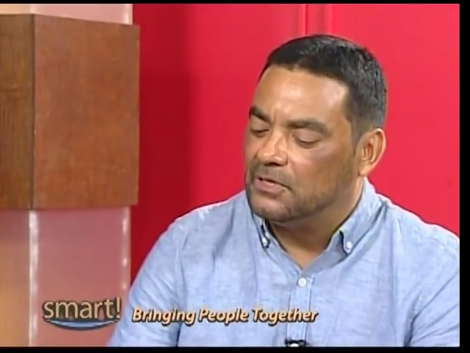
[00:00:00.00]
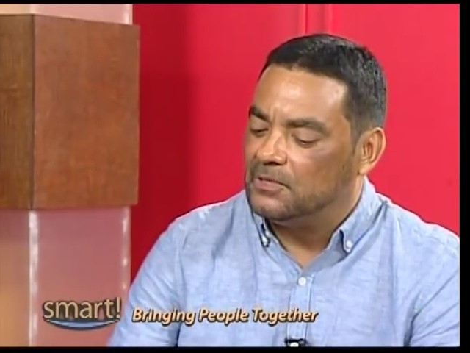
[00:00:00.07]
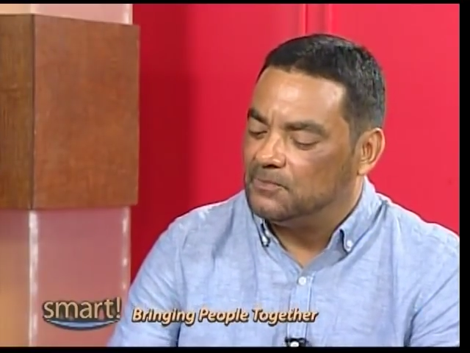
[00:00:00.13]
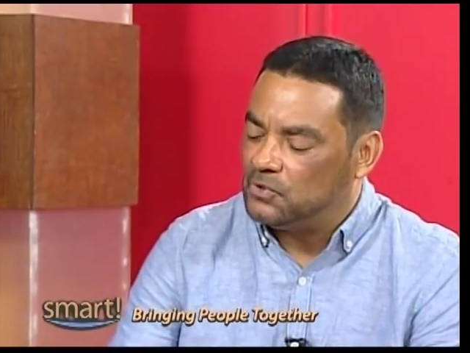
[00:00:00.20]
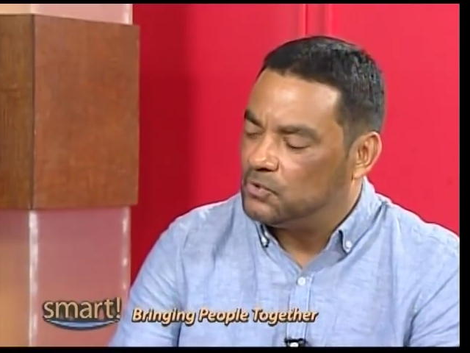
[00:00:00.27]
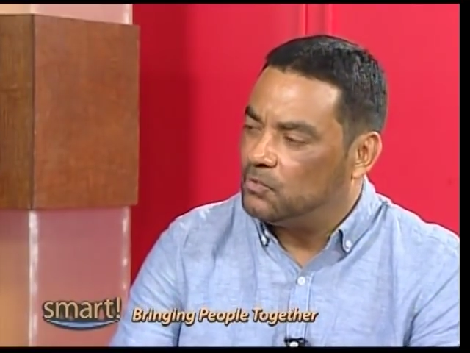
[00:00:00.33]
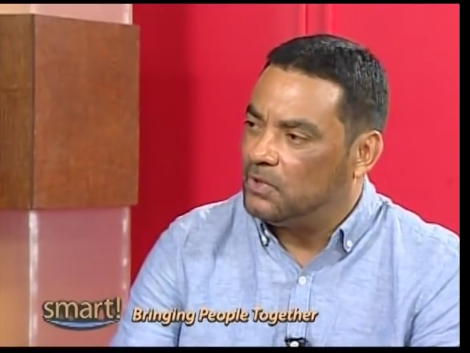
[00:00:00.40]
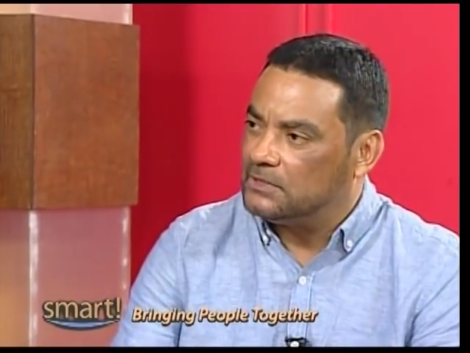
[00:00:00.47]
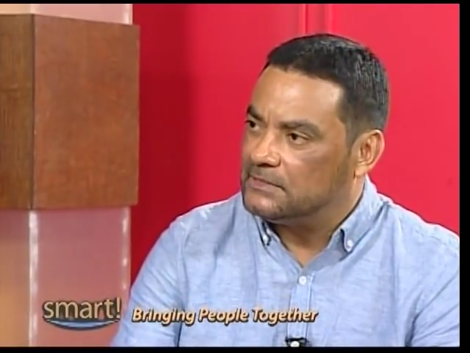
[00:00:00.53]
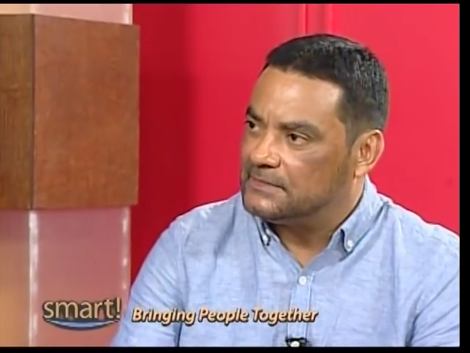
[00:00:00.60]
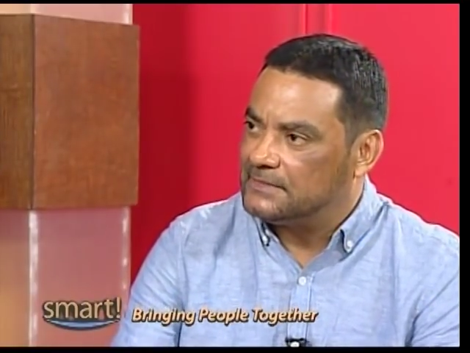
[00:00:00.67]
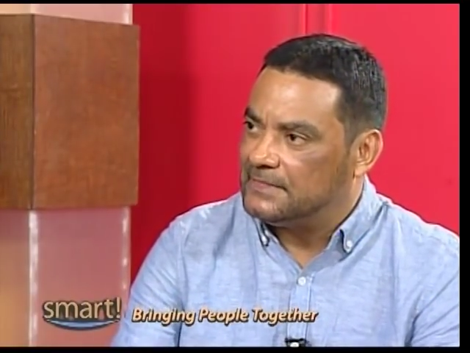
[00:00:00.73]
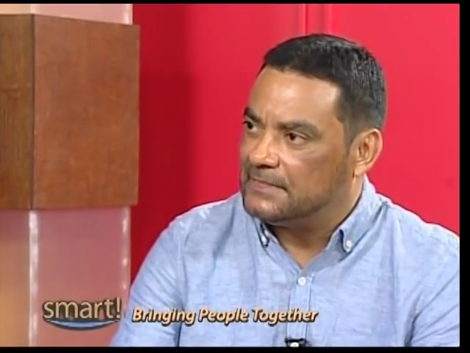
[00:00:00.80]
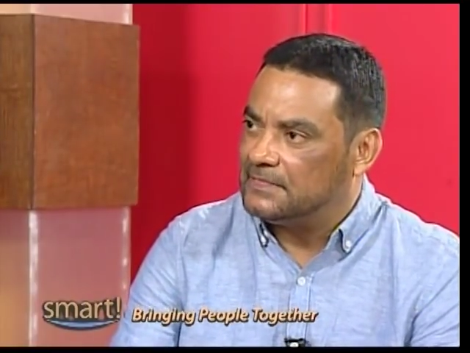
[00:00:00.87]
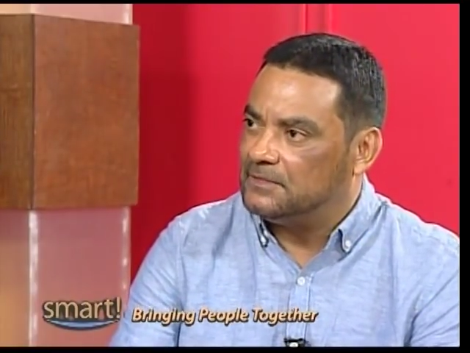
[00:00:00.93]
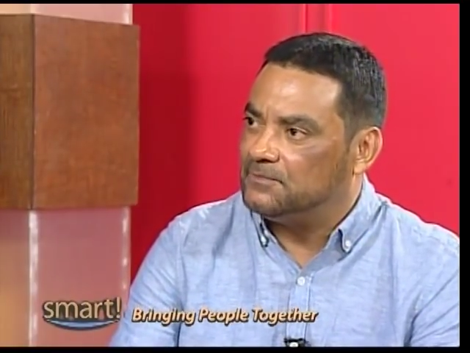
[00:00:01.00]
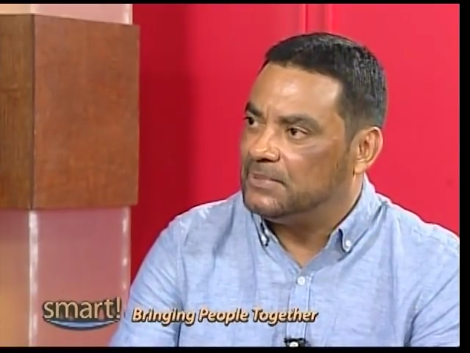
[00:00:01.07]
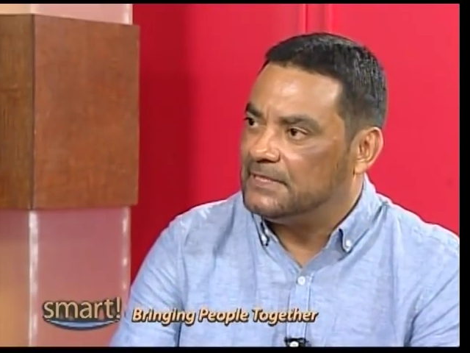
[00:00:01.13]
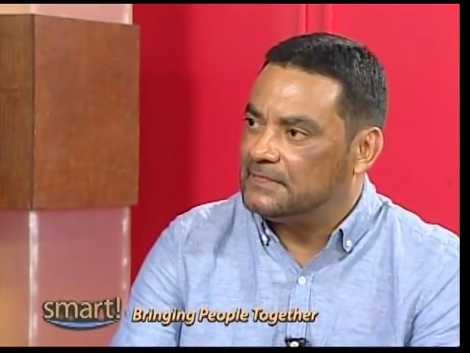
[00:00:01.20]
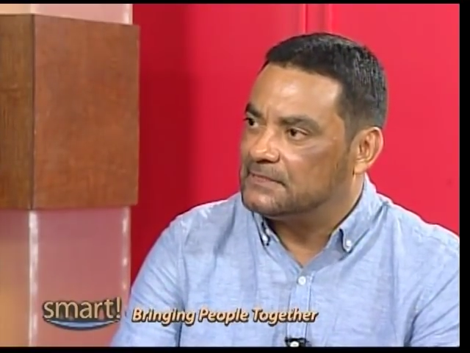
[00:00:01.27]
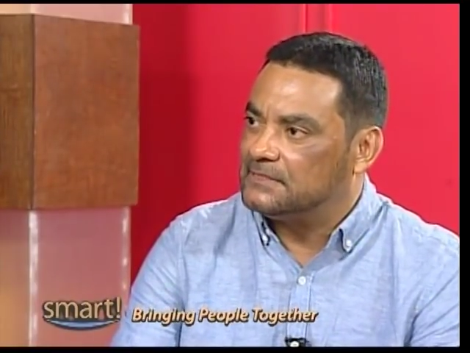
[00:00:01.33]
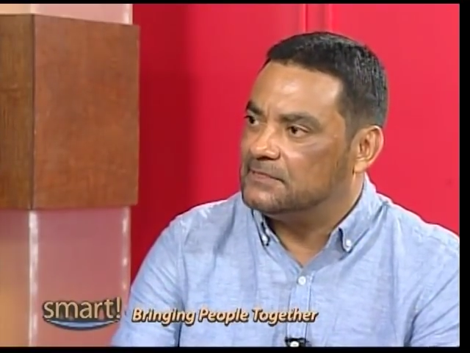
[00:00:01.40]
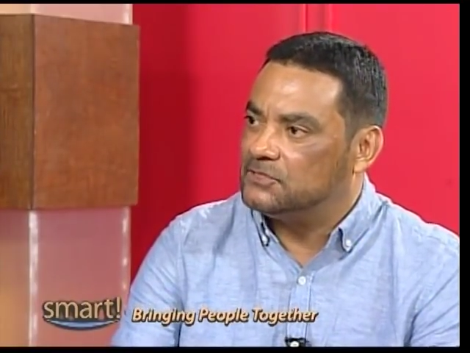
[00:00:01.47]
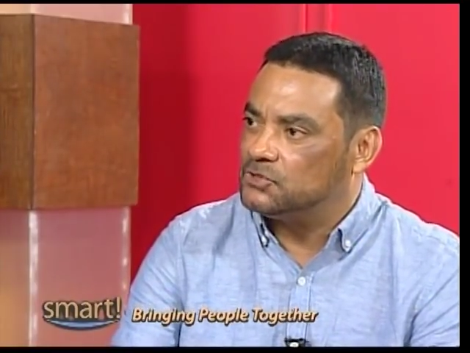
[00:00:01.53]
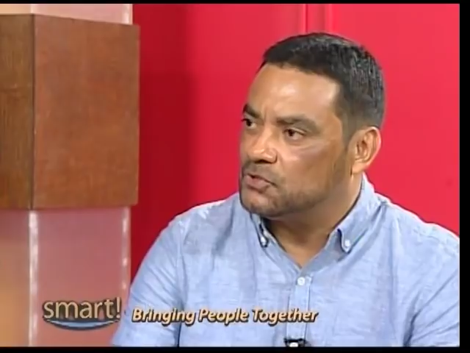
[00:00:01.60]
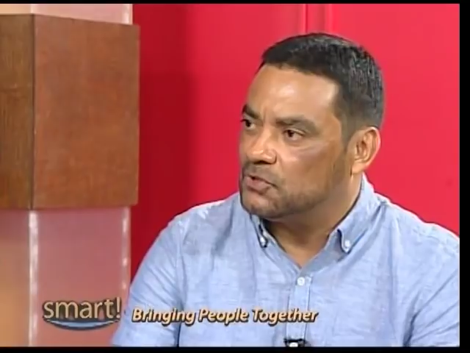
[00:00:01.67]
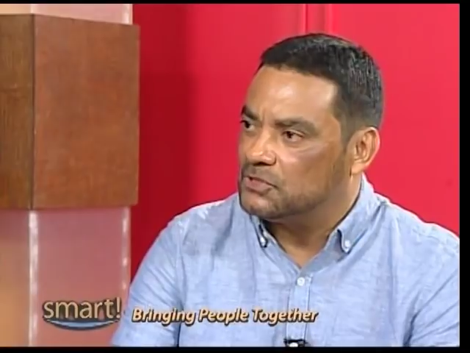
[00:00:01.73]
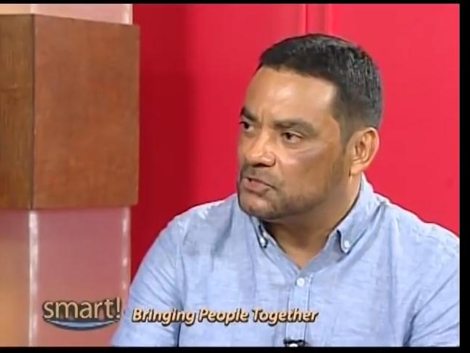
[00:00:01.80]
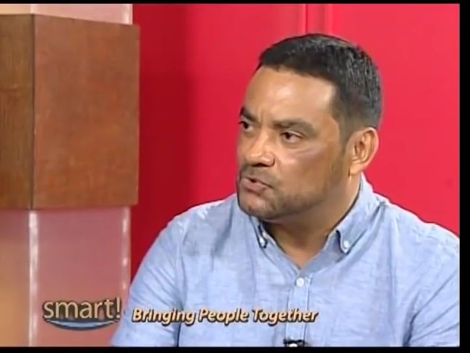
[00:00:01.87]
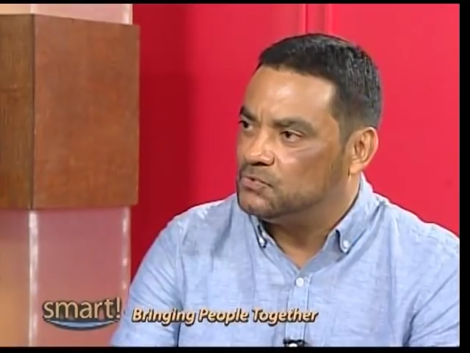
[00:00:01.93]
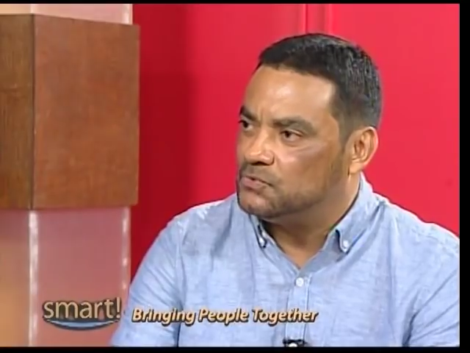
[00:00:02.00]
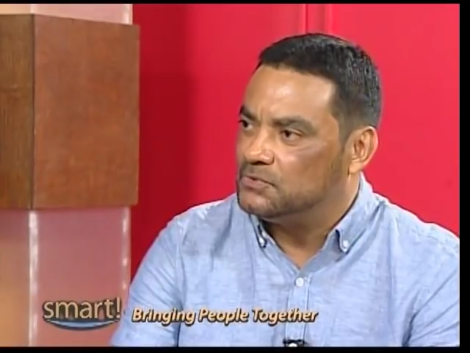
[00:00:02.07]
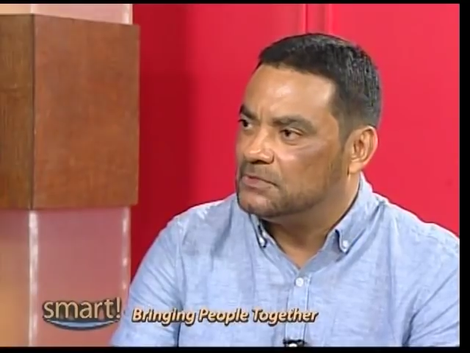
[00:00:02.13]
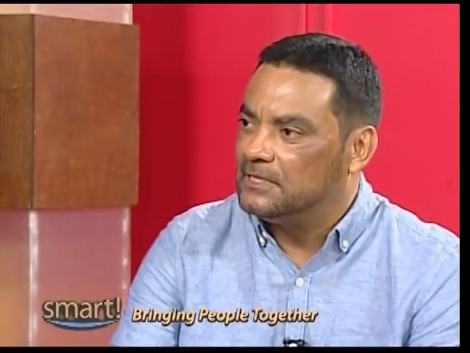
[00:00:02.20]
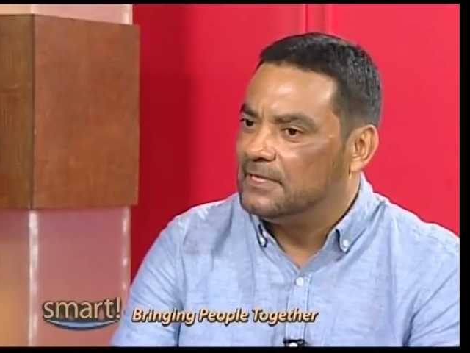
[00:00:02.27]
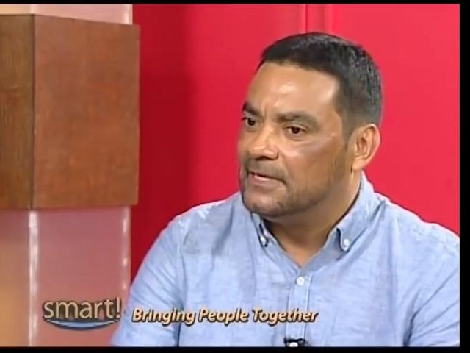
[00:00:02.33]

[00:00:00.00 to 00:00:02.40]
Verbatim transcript: about what is taking place in the Sarstoon.